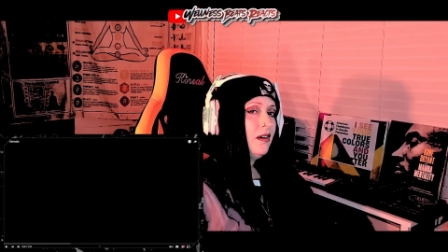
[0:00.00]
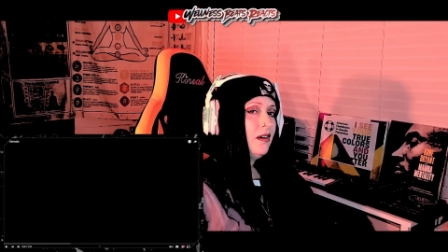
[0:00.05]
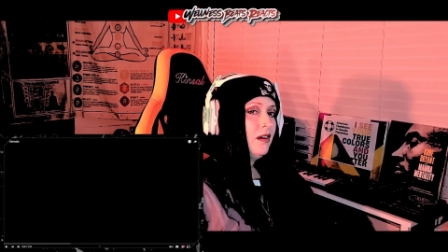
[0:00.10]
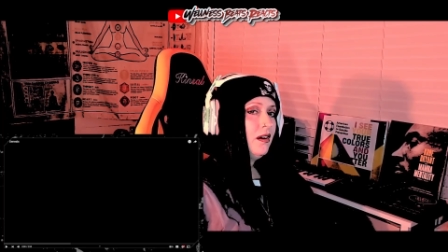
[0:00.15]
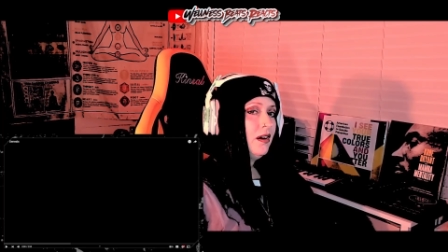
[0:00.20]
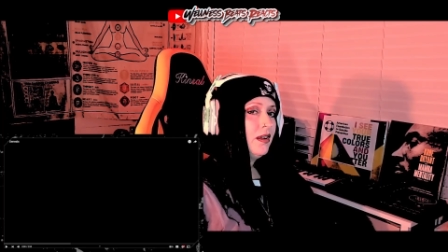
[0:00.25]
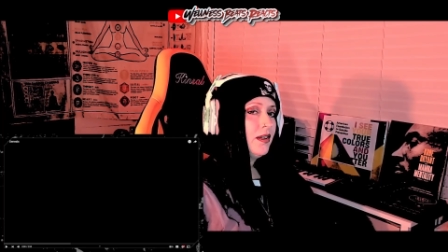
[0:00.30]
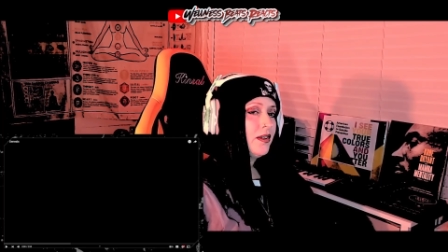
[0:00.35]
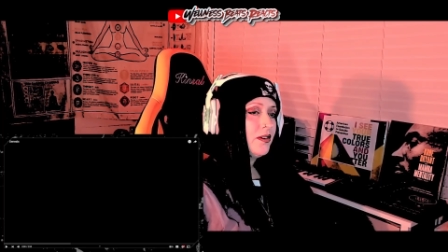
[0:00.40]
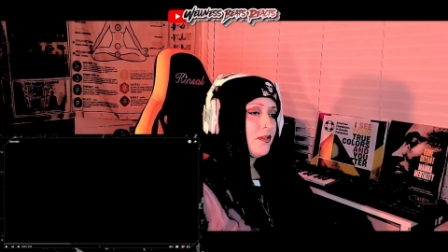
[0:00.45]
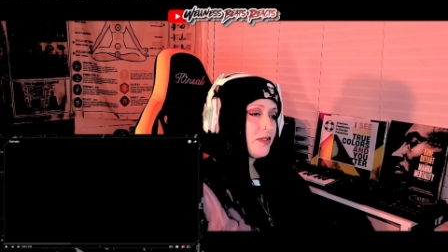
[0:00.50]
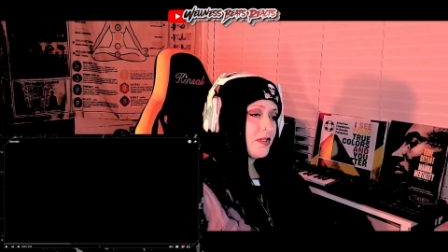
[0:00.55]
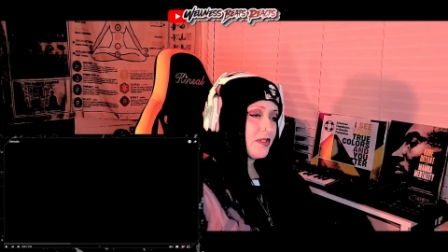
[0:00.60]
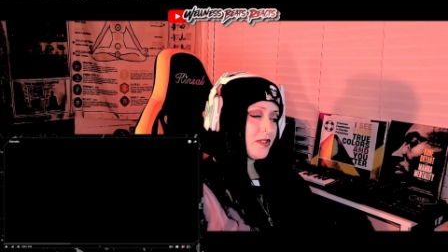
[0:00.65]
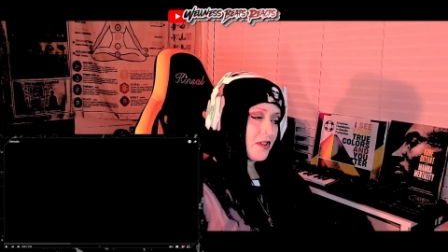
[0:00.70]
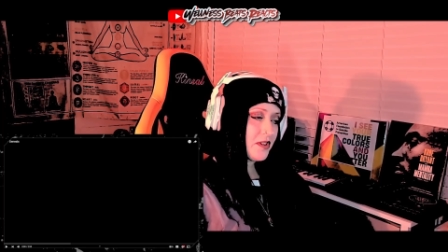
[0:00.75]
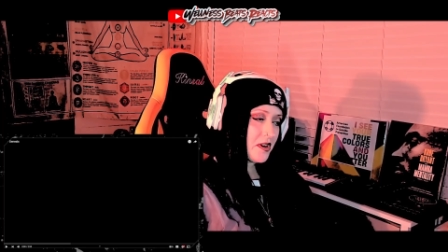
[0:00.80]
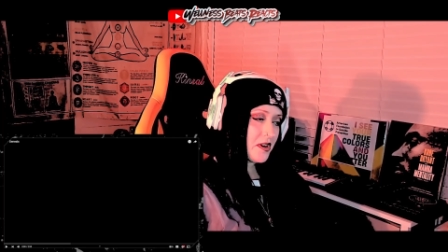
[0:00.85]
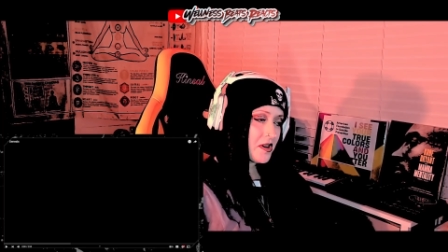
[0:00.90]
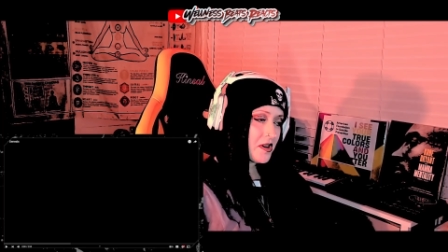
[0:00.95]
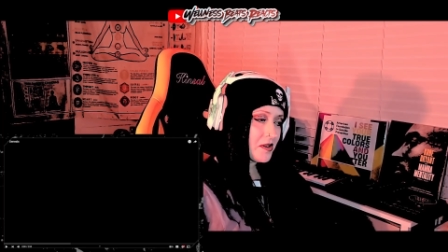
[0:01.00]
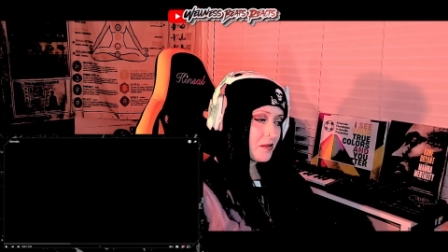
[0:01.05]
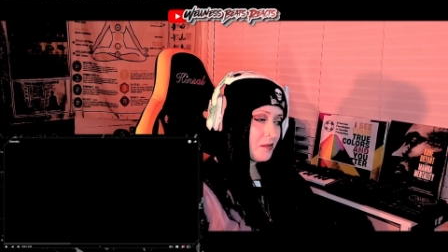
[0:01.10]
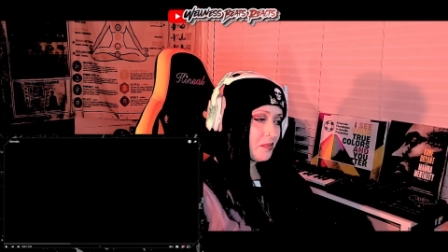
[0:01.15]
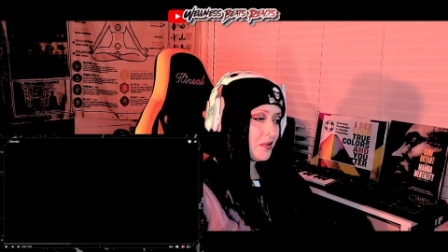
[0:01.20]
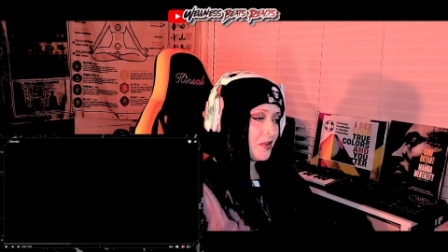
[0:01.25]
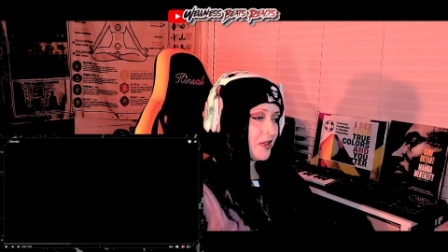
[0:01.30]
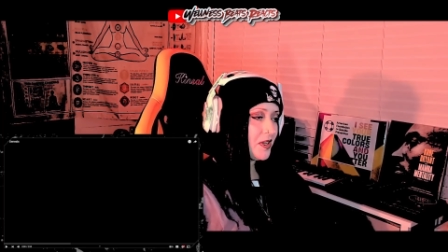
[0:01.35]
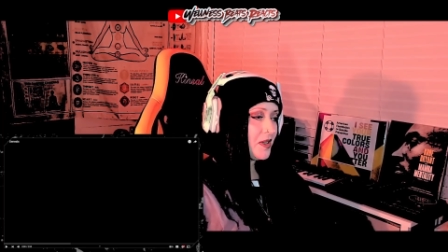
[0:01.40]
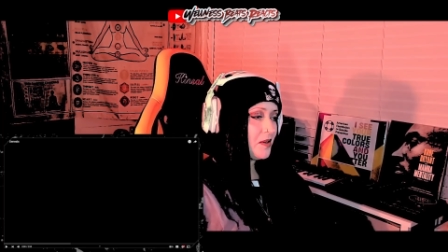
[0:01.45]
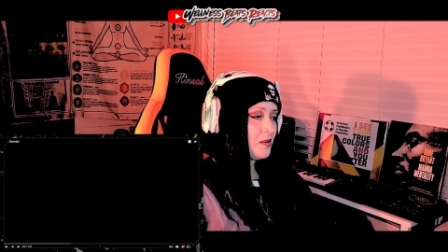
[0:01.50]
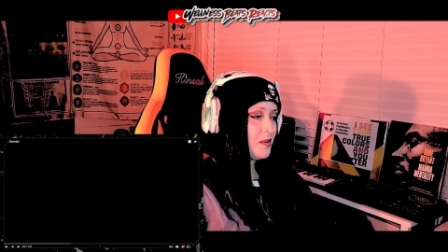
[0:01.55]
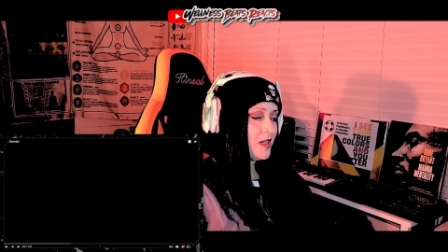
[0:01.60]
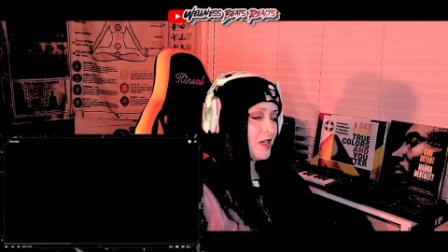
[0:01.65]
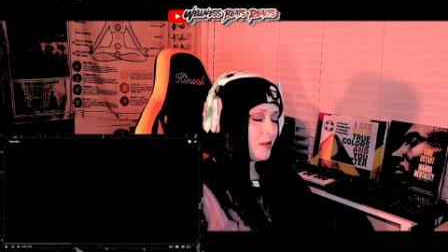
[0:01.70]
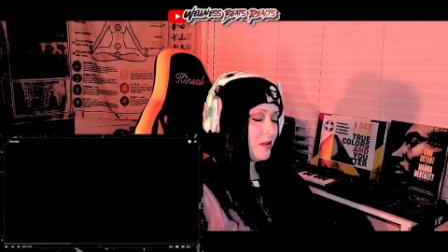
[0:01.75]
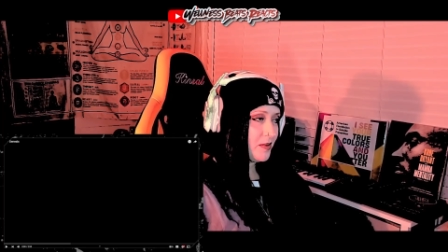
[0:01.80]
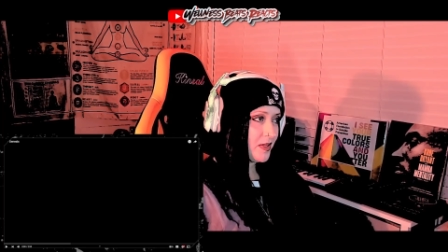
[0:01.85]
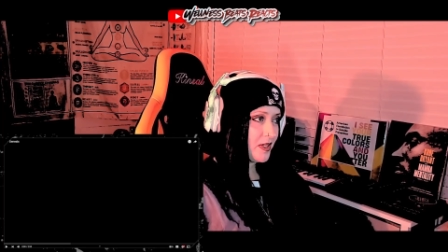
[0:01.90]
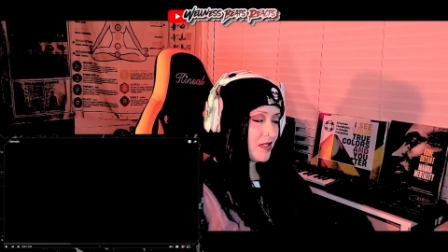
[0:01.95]
I know the song pretty well
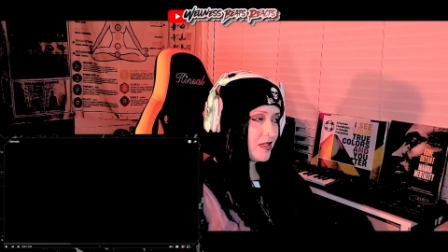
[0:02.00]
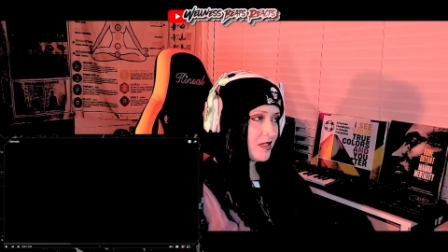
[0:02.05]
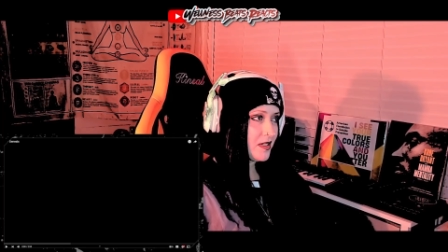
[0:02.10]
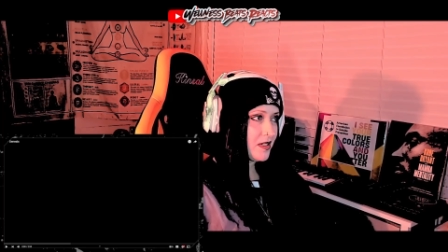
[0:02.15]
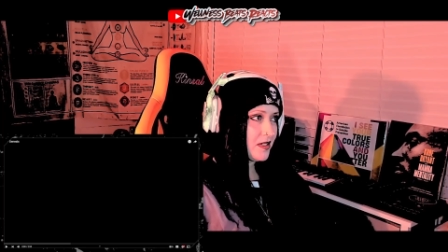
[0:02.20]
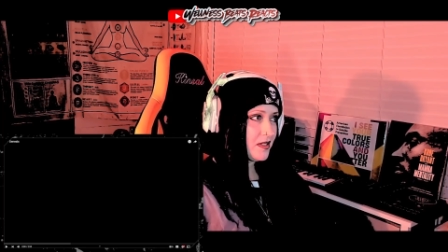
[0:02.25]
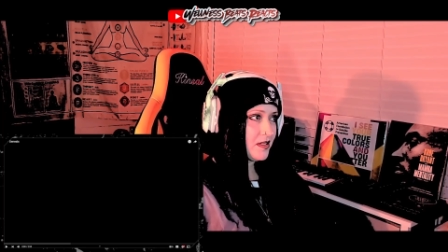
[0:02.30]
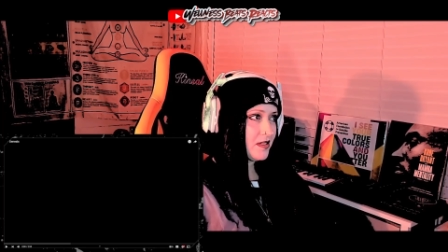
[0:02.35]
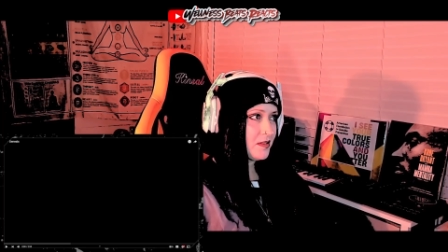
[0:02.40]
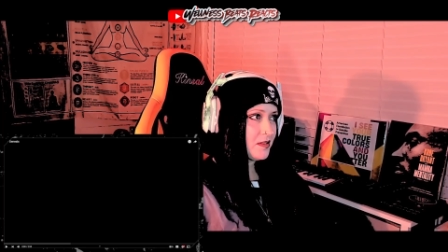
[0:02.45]
because it is